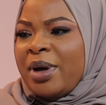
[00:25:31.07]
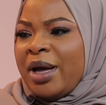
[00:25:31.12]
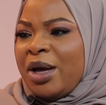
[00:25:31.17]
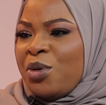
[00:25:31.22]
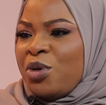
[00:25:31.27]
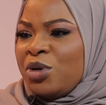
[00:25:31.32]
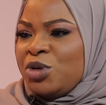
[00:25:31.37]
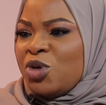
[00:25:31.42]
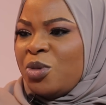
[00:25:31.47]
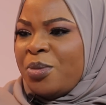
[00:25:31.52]
my
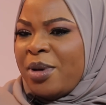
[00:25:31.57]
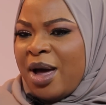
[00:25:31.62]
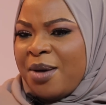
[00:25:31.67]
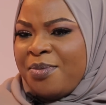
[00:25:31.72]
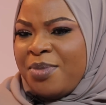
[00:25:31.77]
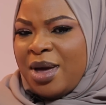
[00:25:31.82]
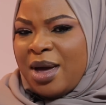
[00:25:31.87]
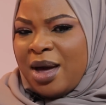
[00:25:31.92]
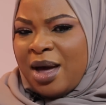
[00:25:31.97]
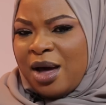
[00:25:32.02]

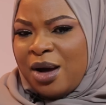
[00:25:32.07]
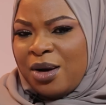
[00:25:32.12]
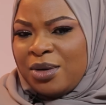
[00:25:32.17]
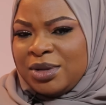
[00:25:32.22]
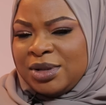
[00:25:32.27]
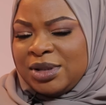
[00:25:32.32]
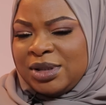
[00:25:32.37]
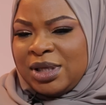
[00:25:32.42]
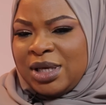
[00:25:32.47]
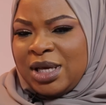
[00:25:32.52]
Kotobabi house